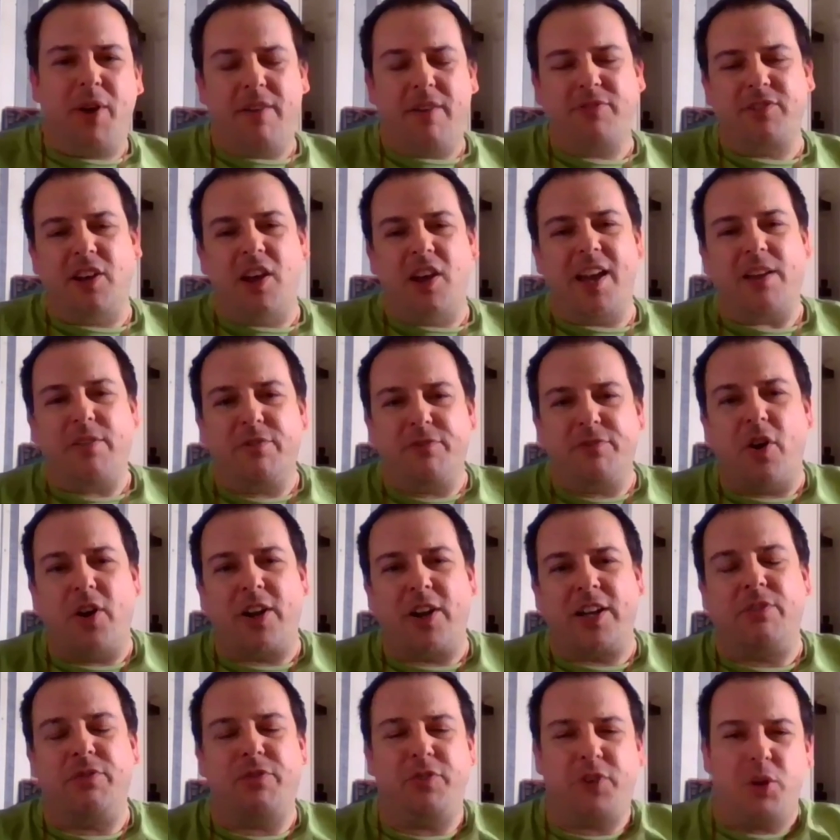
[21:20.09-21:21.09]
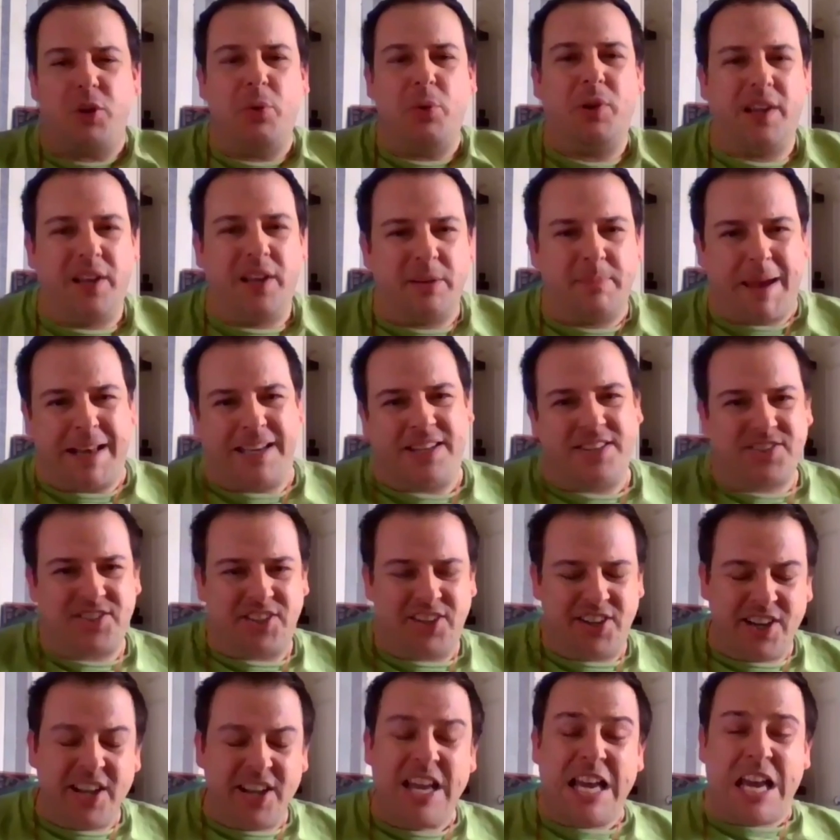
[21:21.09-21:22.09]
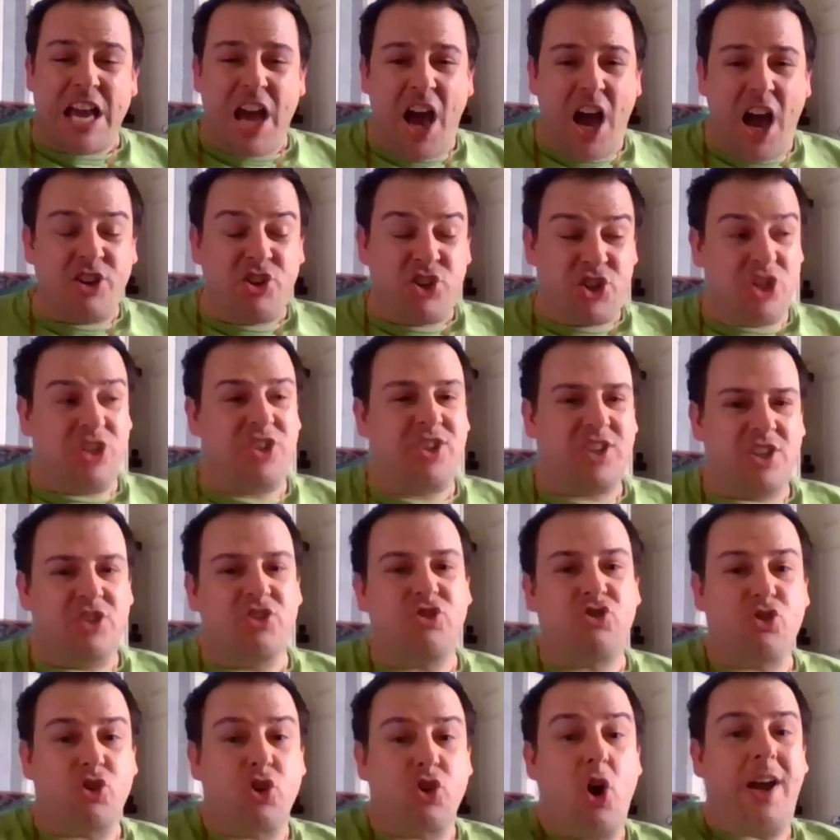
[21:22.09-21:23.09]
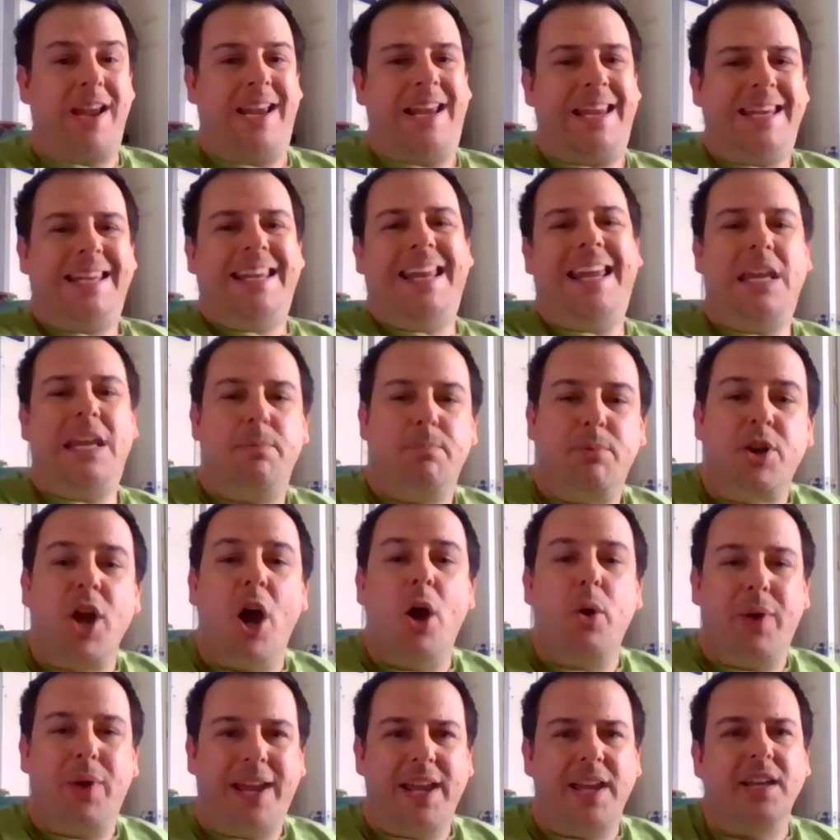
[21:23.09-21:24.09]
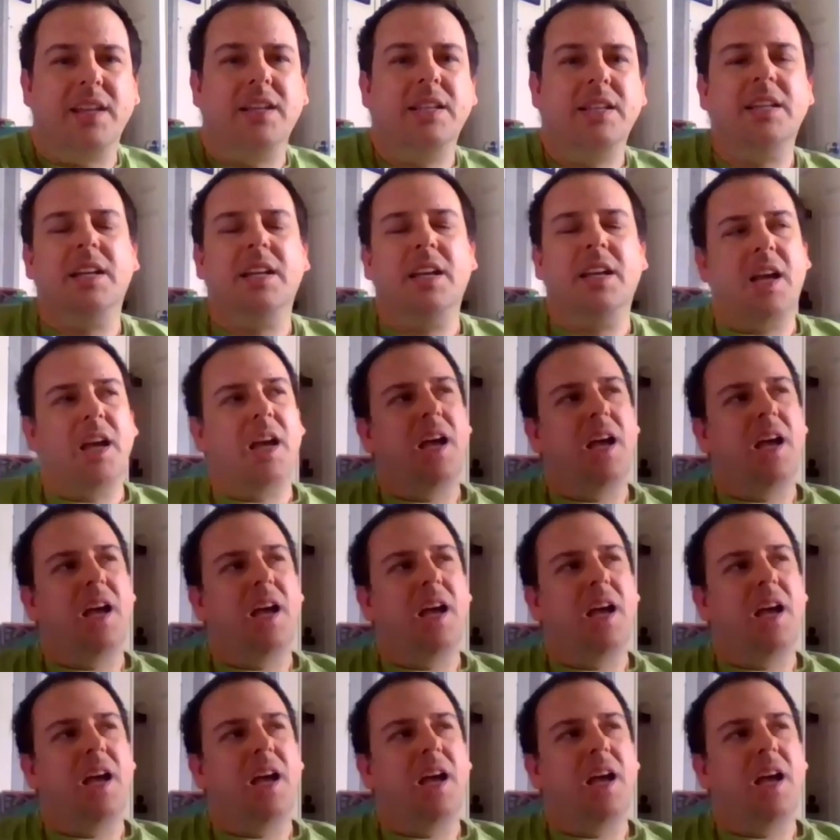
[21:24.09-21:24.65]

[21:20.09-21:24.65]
you have to like find fuel and medicine and just try and keep going.